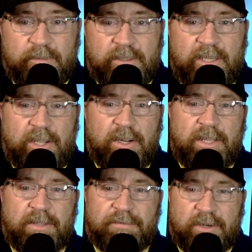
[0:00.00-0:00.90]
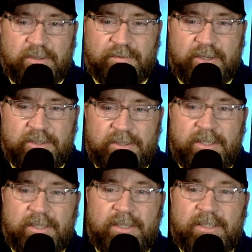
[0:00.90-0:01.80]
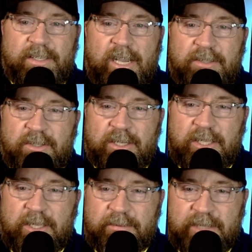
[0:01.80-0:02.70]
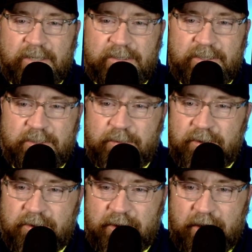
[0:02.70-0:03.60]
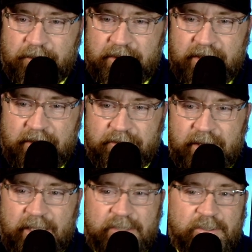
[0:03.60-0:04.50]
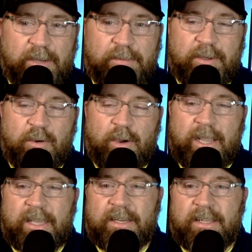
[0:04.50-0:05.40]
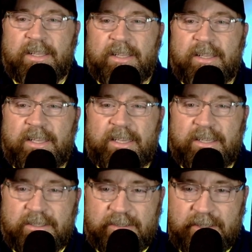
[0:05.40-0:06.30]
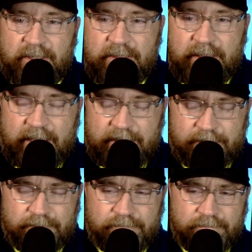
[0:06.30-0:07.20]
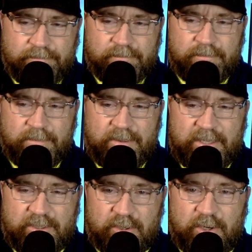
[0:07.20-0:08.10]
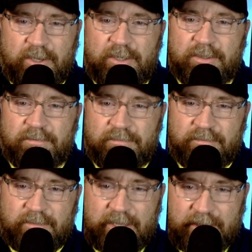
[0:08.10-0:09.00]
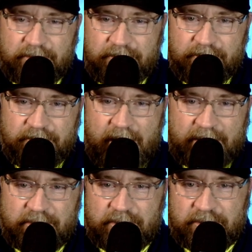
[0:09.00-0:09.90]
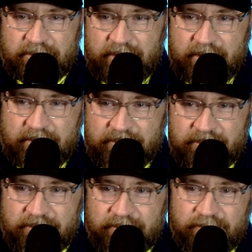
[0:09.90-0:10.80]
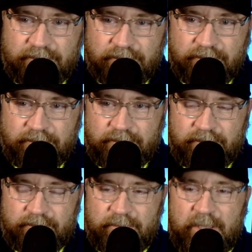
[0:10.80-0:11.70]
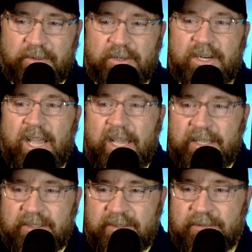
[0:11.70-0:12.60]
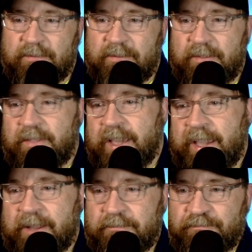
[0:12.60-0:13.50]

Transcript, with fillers: here in the first verse, God, do not keep silent. Do, do not be deaf, God. Do not be quiet. Is that these are all uh, factors of other gods that